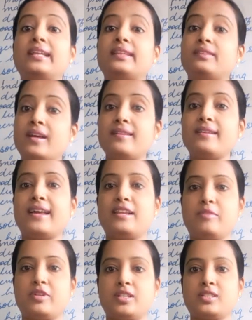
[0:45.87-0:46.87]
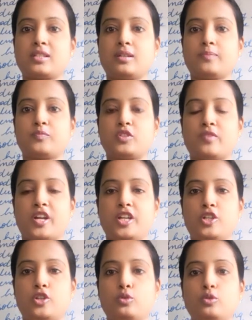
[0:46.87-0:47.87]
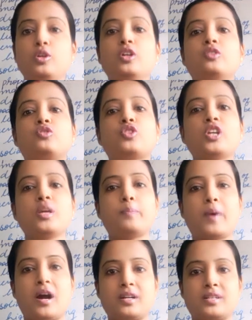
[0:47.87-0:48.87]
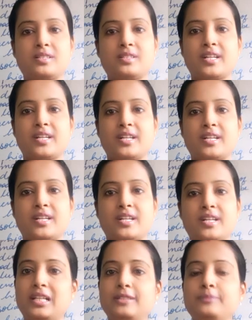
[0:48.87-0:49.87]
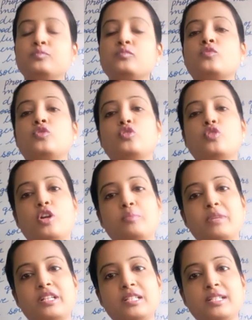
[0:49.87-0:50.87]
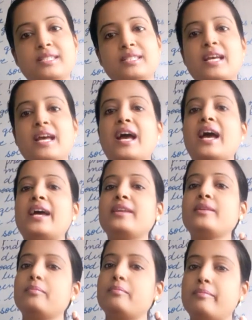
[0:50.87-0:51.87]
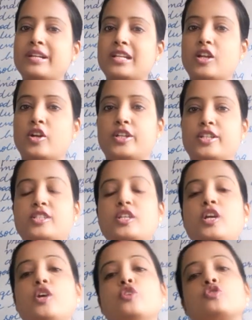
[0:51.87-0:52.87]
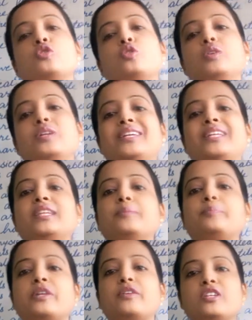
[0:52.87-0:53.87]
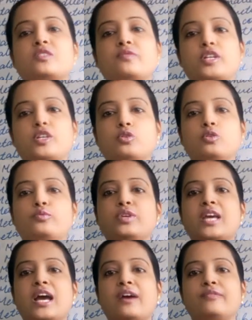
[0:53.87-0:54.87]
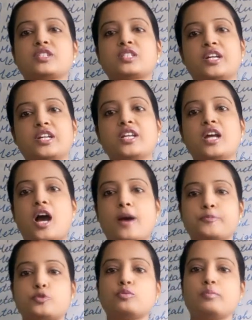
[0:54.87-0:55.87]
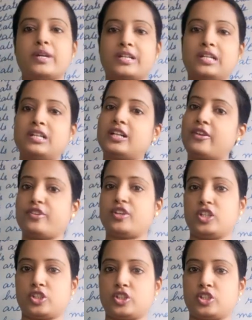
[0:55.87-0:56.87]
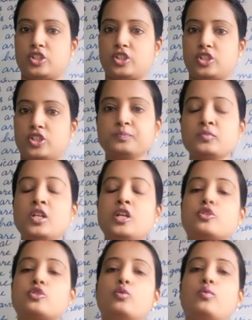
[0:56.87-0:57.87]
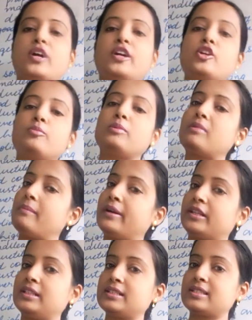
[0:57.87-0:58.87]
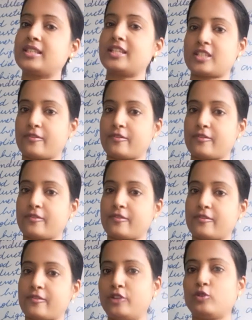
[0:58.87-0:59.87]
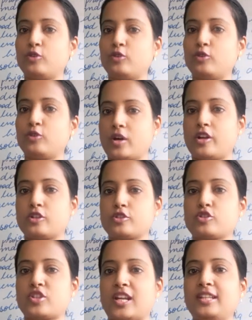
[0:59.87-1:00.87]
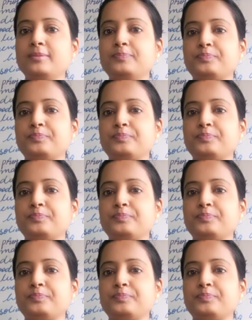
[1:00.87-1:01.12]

Then element is divided into three parts, that is metal, non-metals and metalloids. So in the previous video we have studied up to metal definitions. No. So what do you mean by metals? Yes, of course I know that you are also telling.